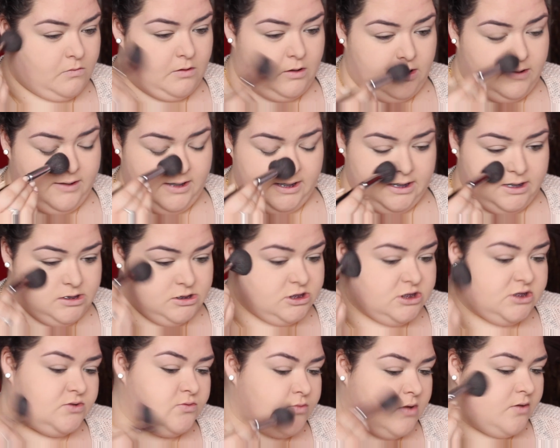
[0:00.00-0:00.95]
And then I
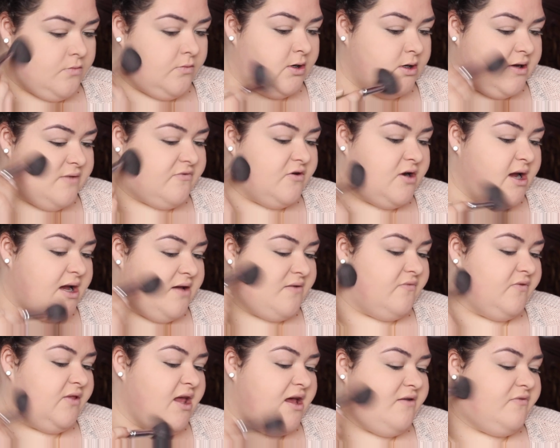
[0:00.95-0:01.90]
just run whatever I
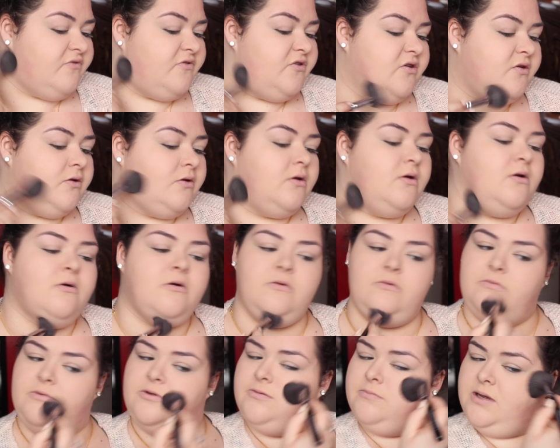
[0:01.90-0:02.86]
have left
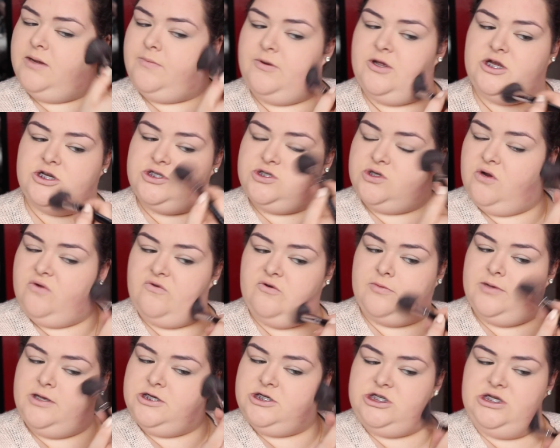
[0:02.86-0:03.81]
with my brush
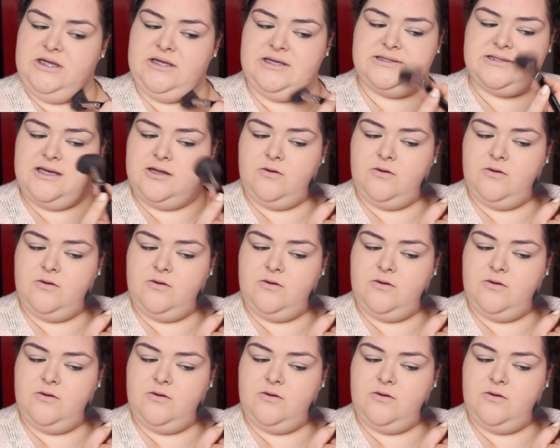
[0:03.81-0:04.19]
over my cheeks.